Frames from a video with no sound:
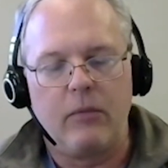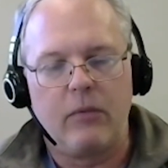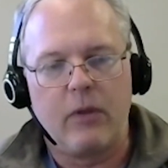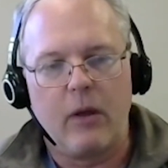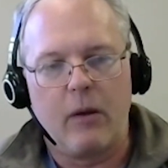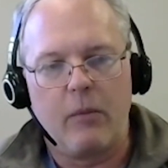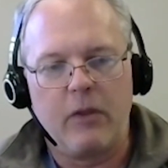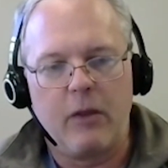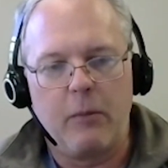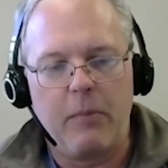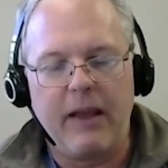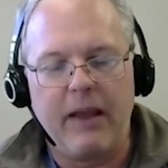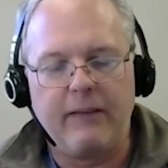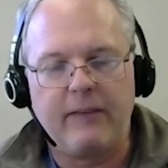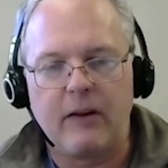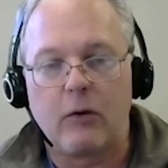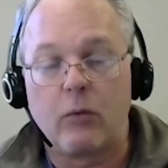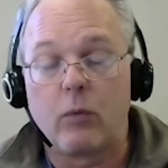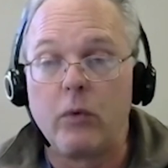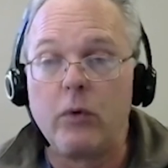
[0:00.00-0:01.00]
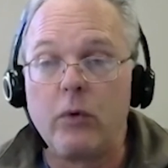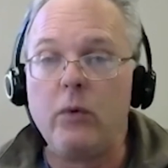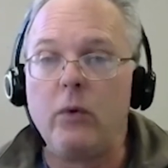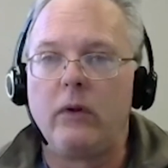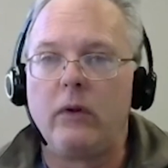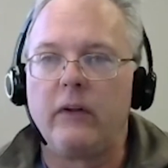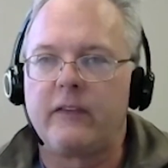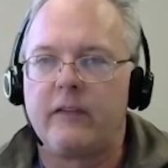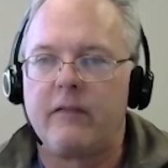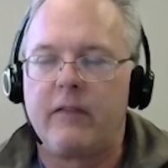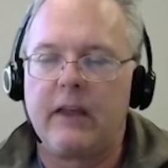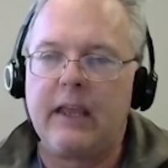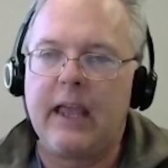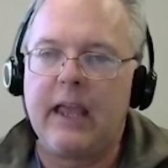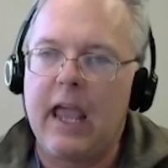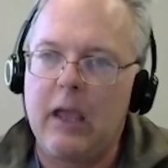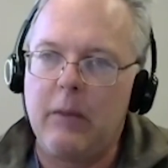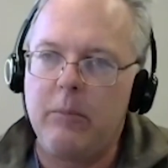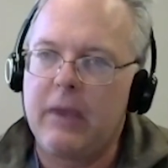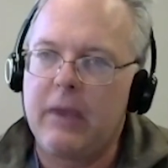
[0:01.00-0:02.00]
the basic rules of the
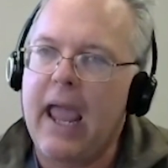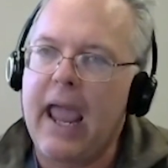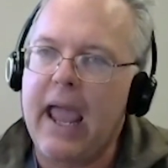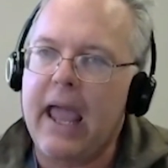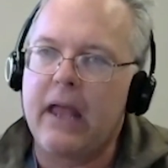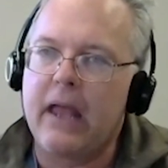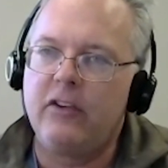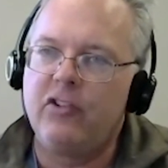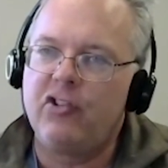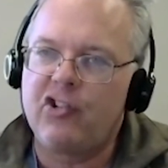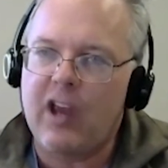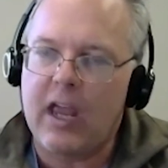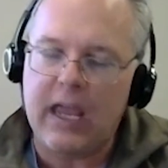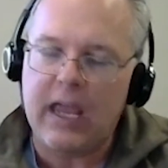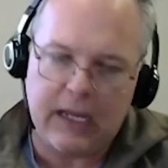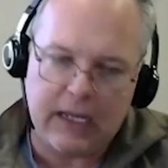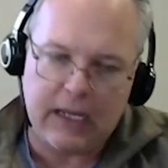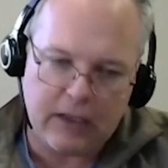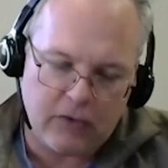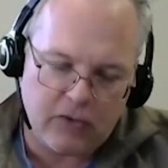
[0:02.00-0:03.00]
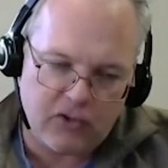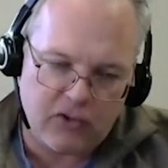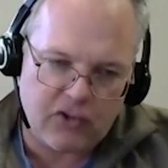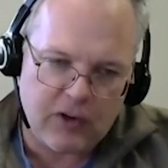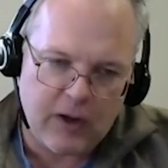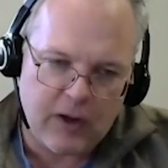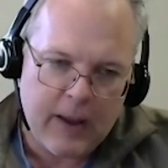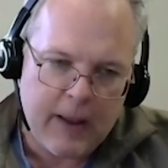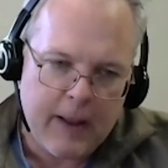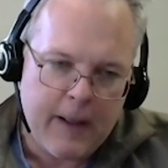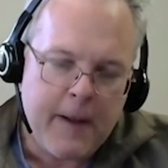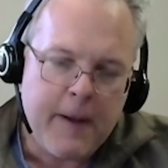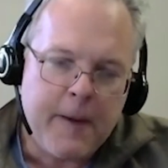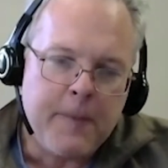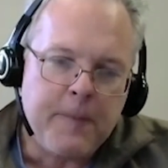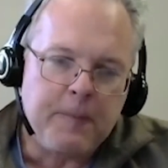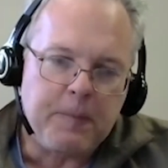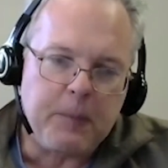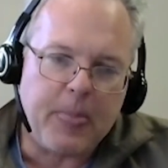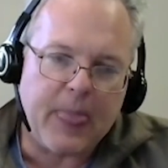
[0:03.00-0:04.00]
game can change,
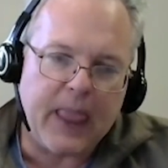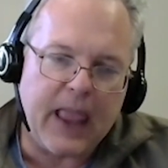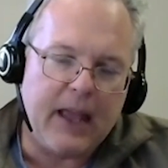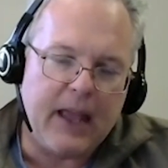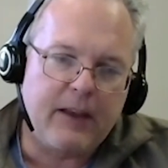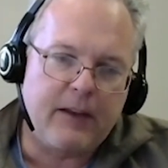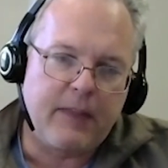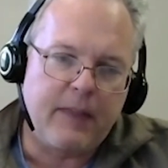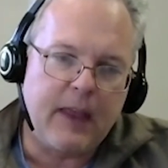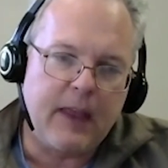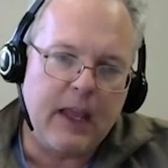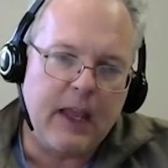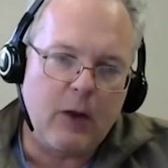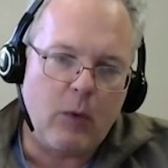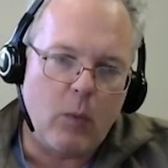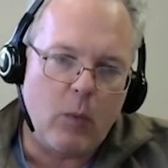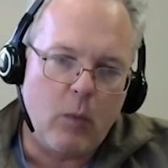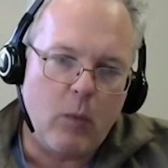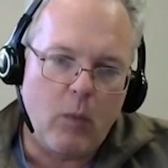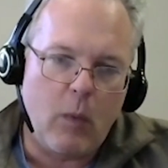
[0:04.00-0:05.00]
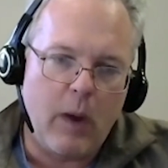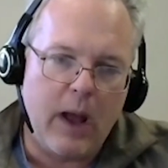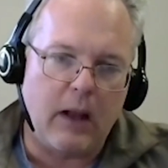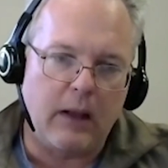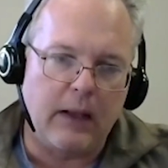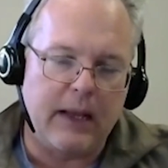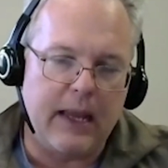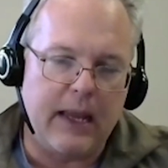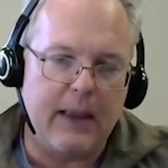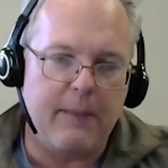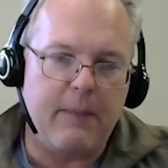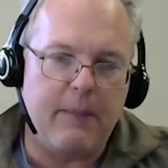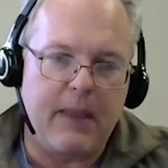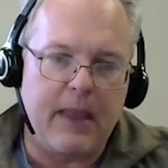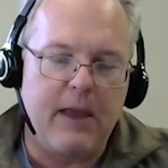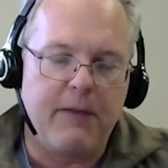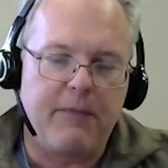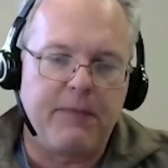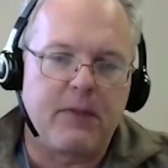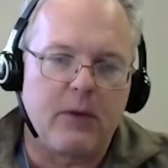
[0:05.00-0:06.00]
and to think, well,
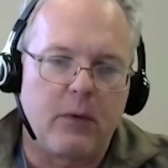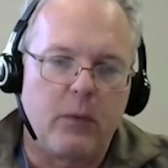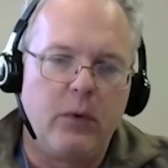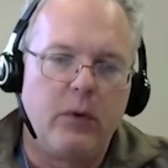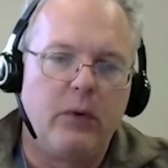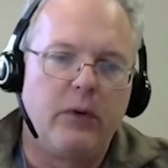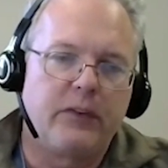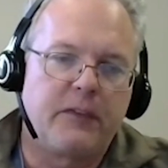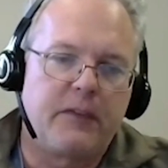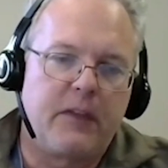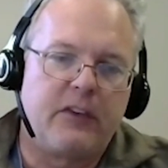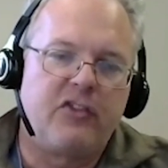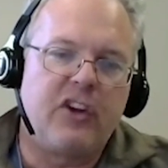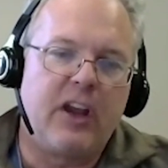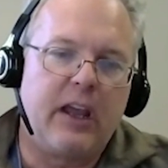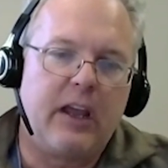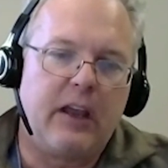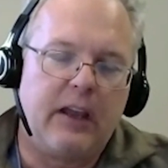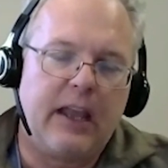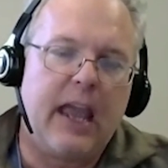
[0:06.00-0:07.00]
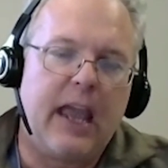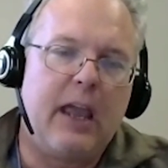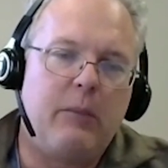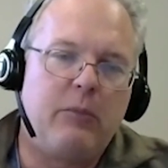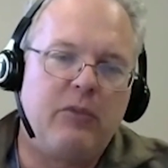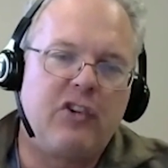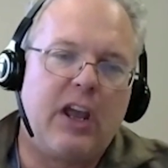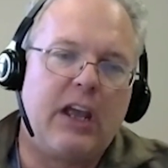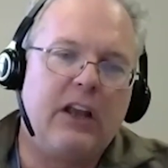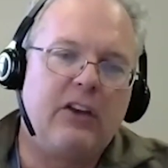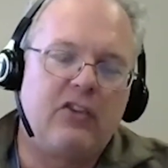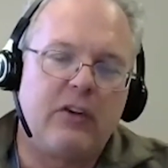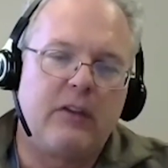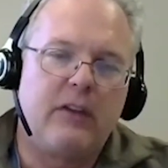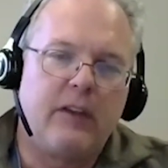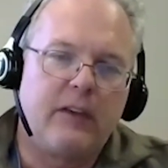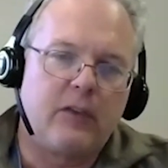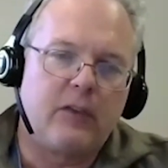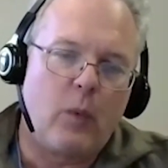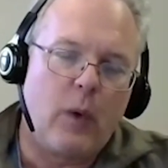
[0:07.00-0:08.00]
if the rules of the game change in
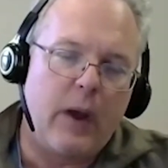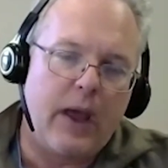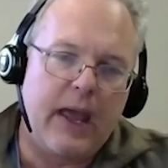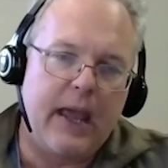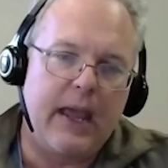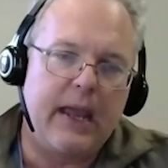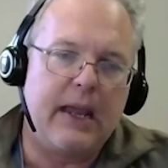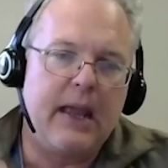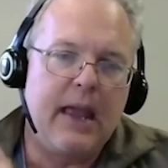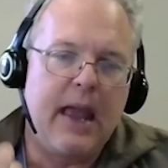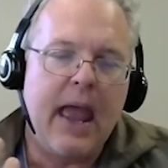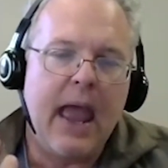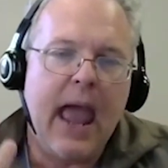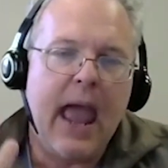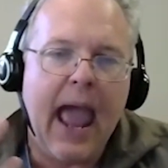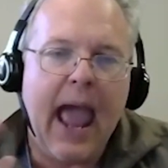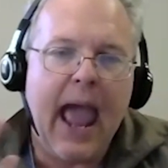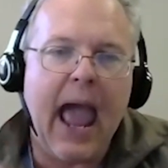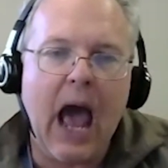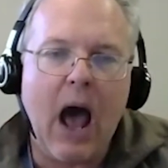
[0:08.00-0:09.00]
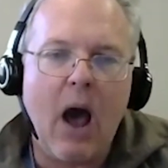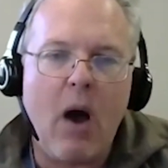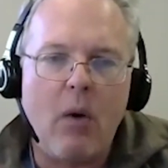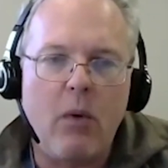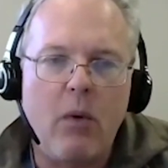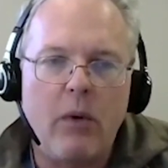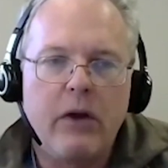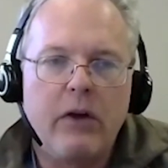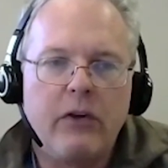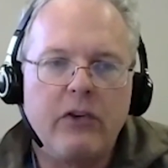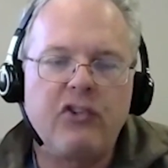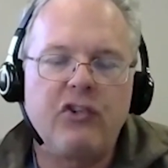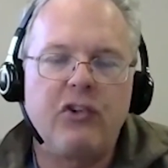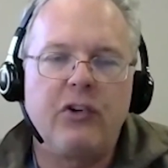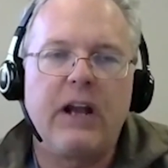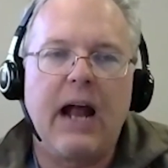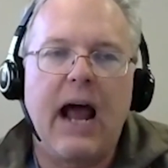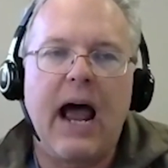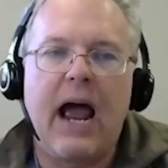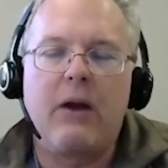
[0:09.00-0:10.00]
this way, how
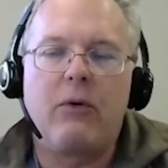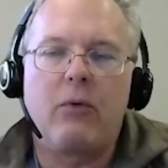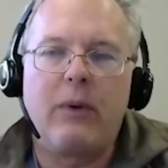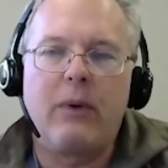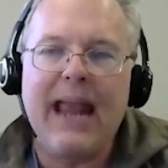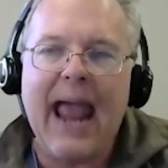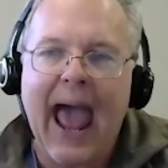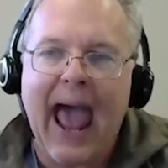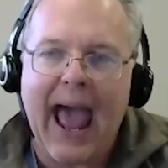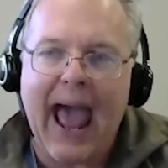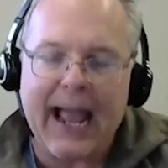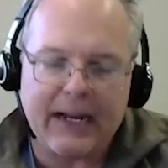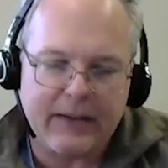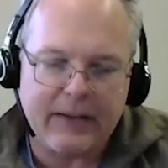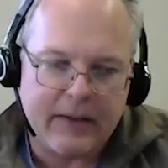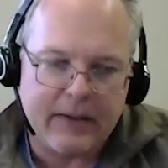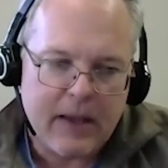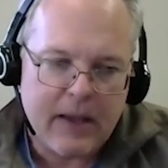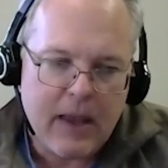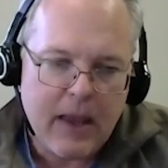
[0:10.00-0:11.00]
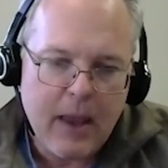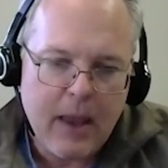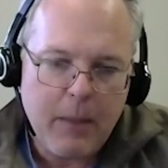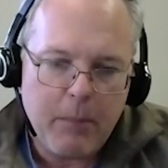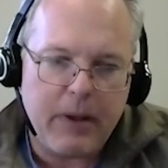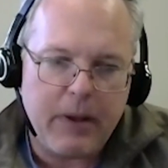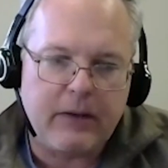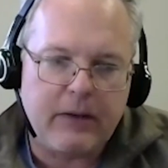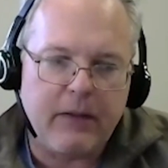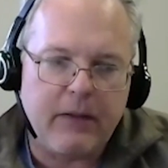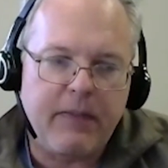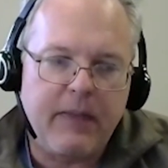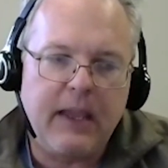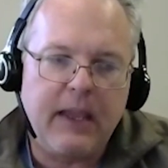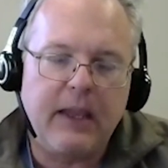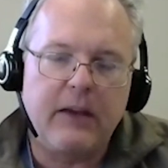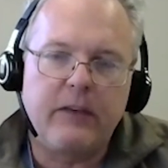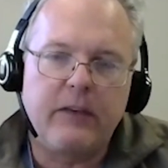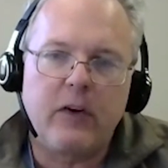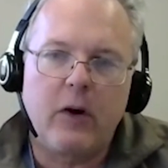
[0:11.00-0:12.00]
should I react? But to
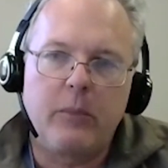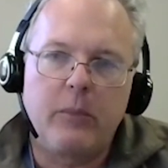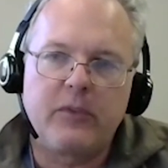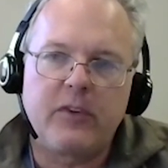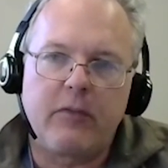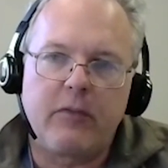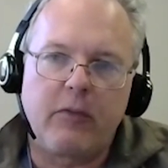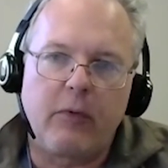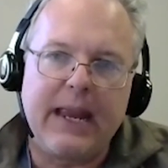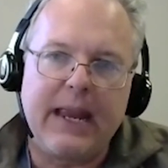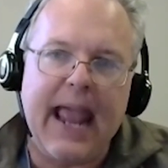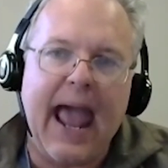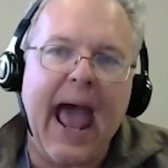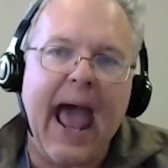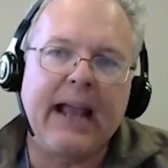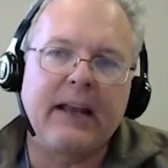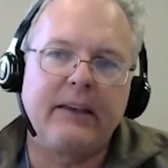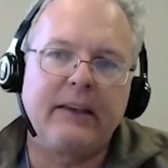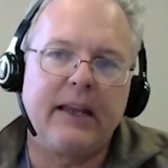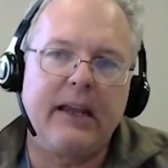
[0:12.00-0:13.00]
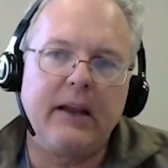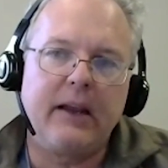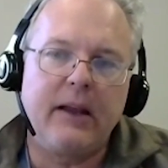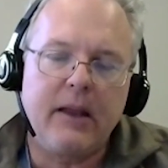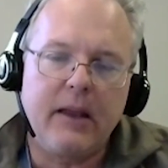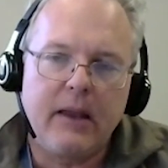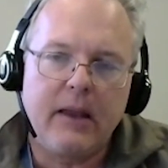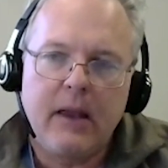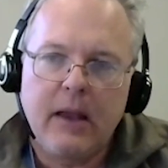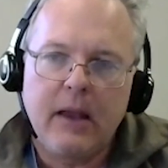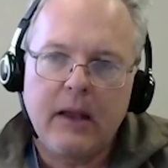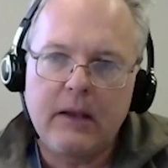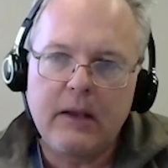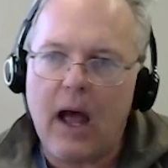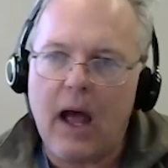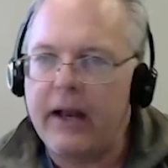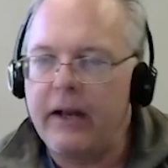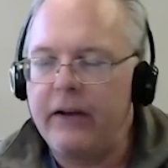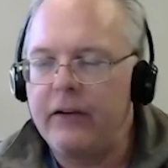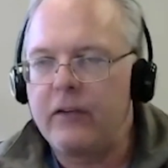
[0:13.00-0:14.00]
think in terms of reacting,
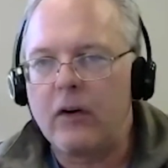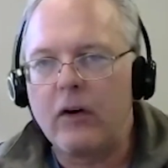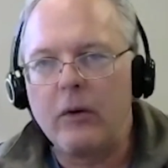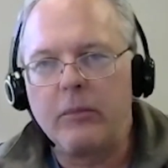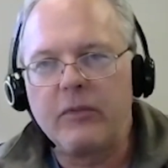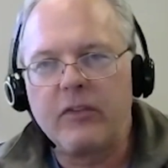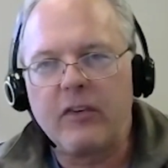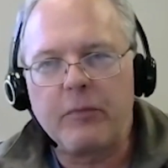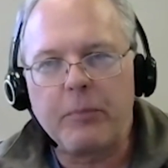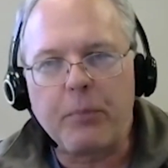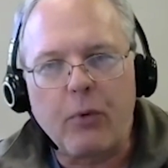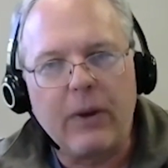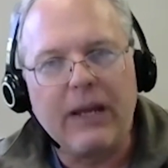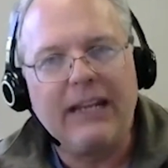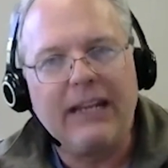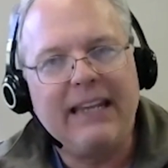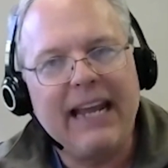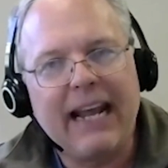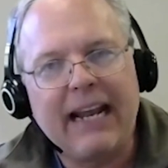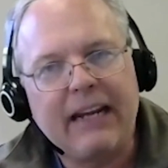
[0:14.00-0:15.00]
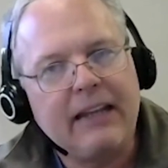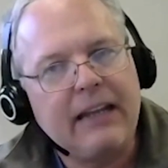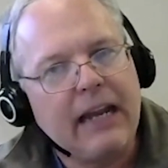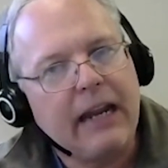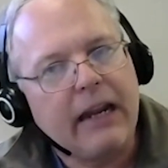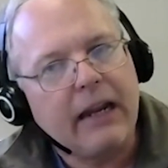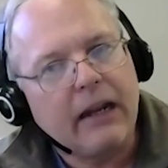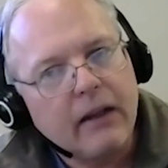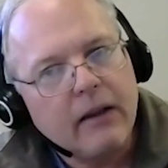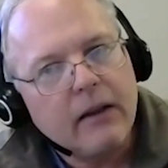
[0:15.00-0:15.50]
not in terms of predicting.